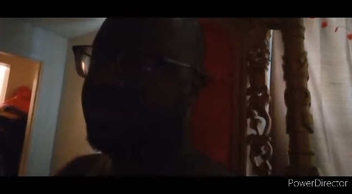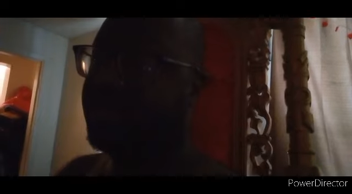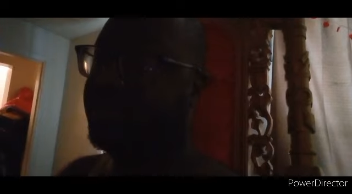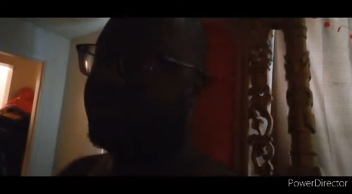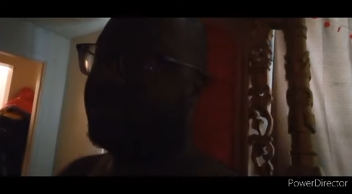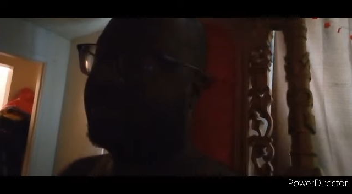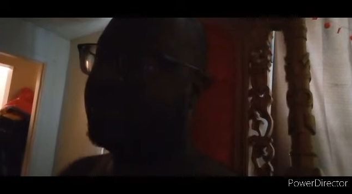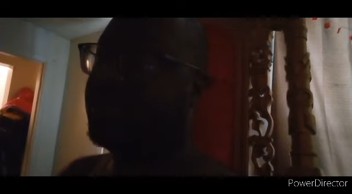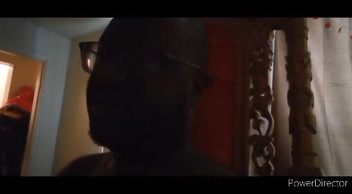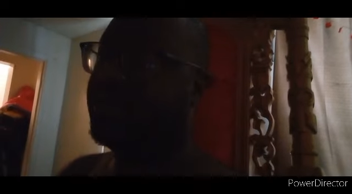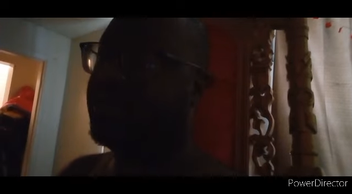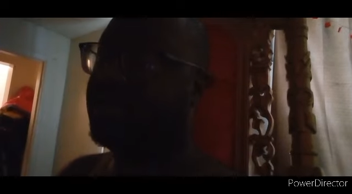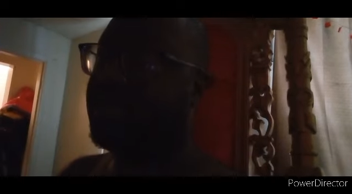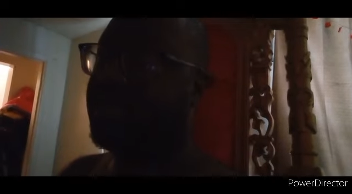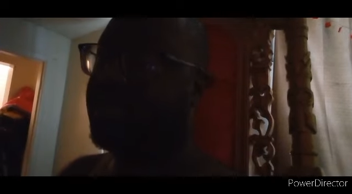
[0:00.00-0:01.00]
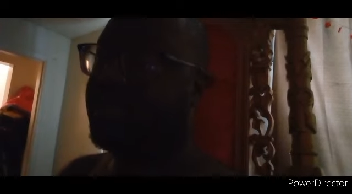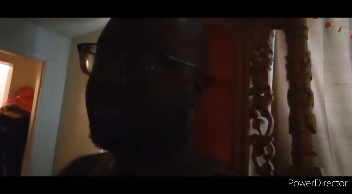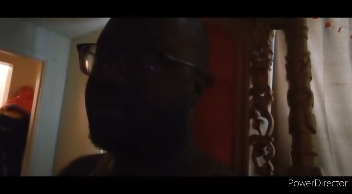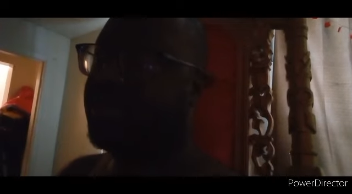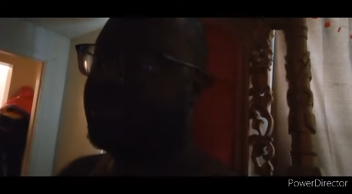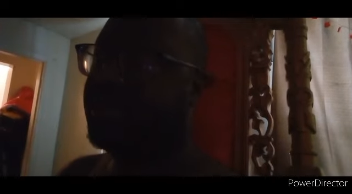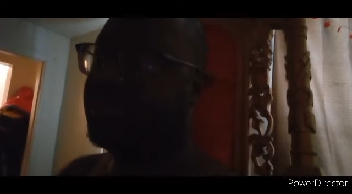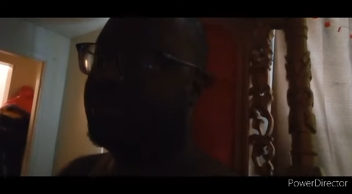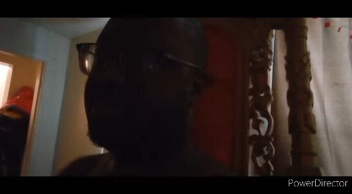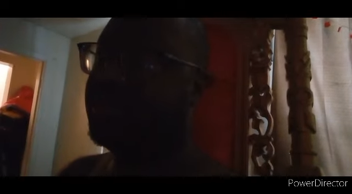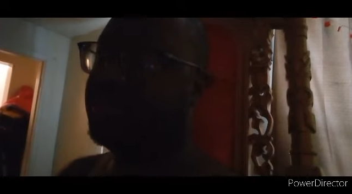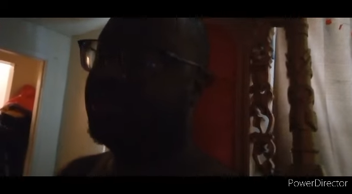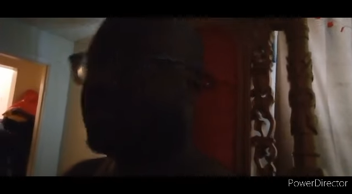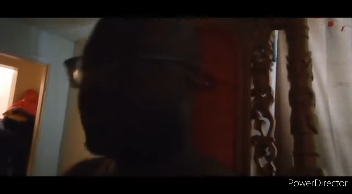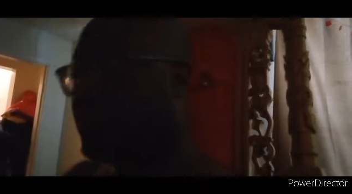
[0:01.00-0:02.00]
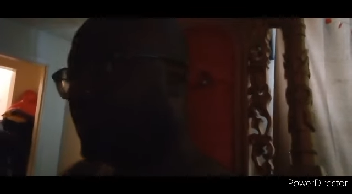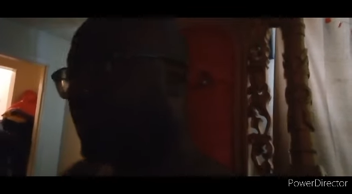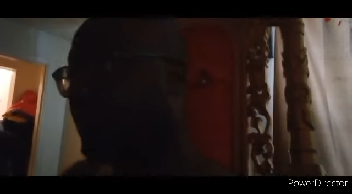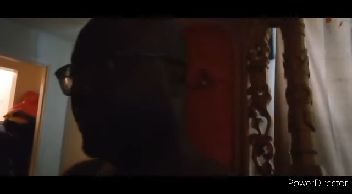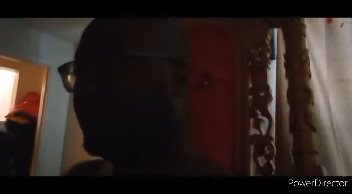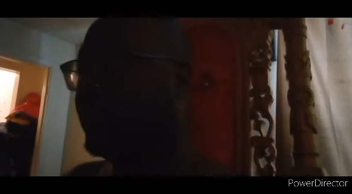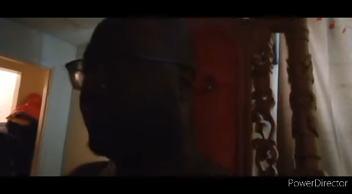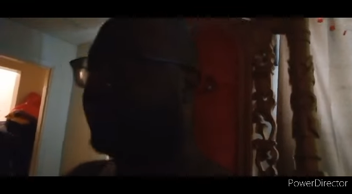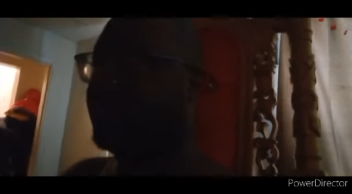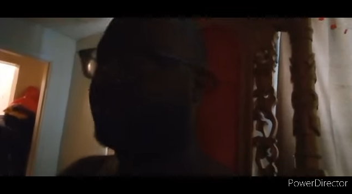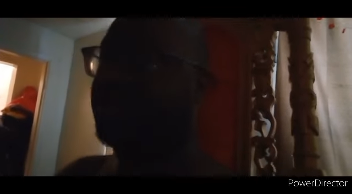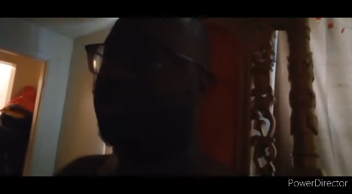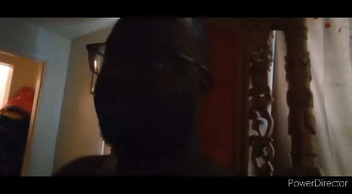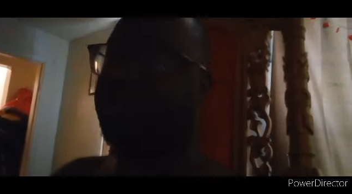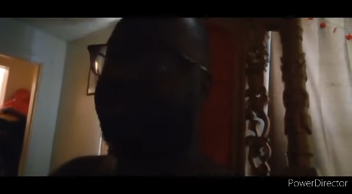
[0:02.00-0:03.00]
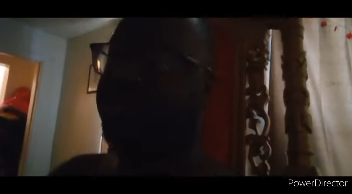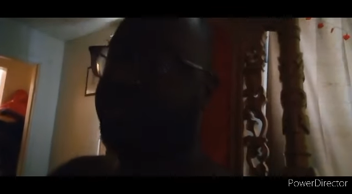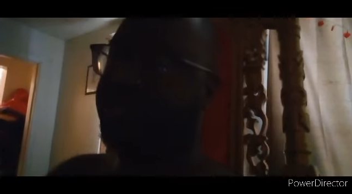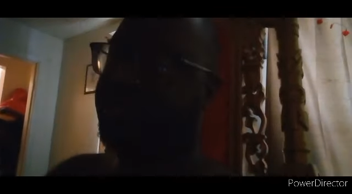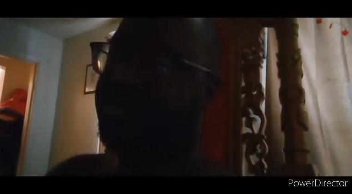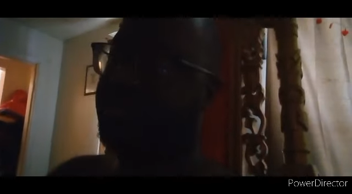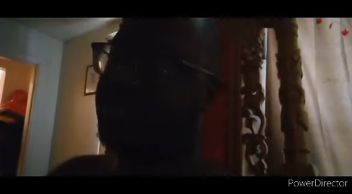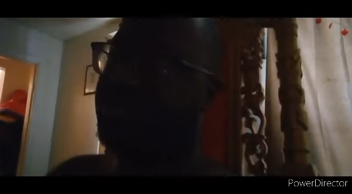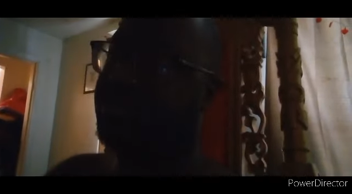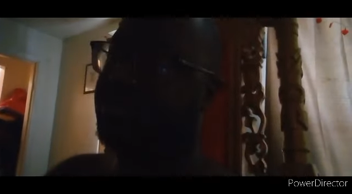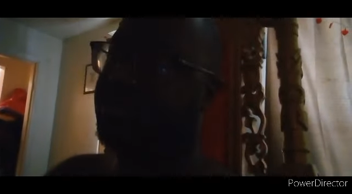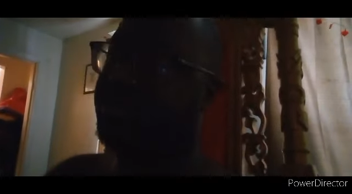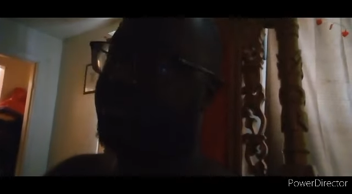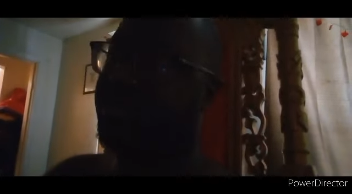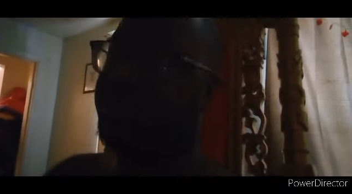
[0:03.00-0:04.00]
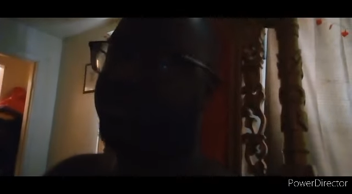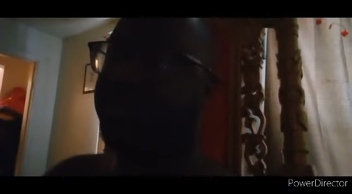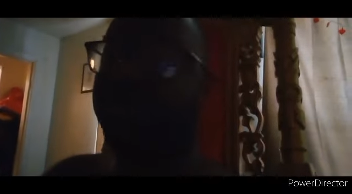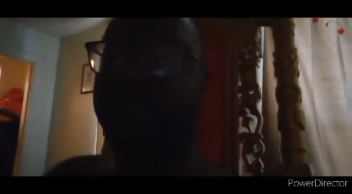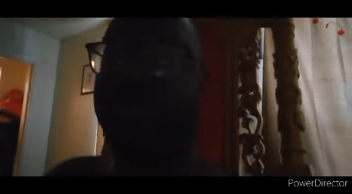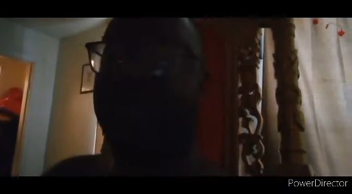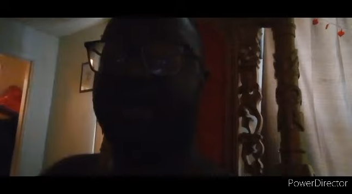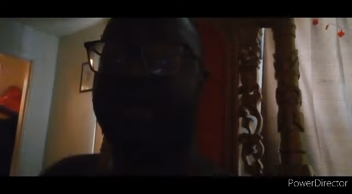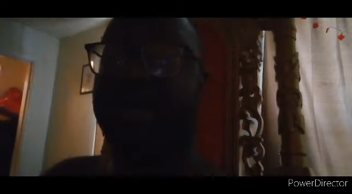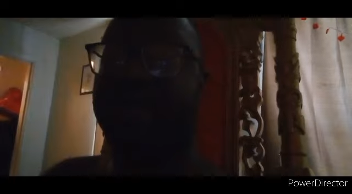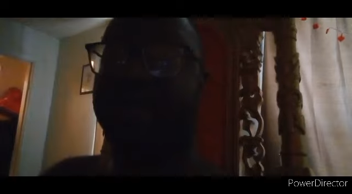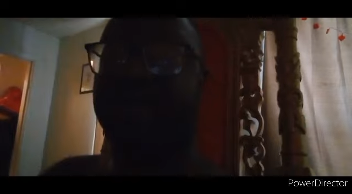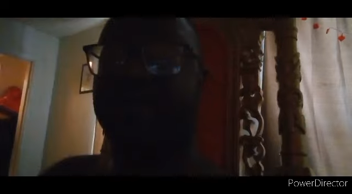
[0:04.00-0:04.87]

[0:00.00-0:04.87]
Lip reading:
Nobody's mouth can be seen.